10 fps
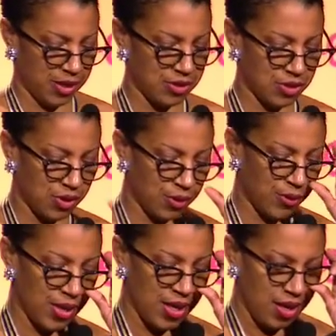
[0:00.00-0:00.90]
And
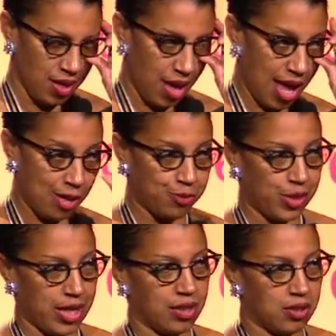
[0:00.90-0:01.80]
so
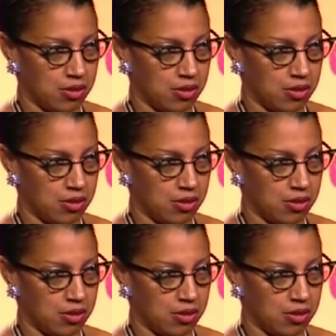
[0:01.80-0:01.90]
Alfred A.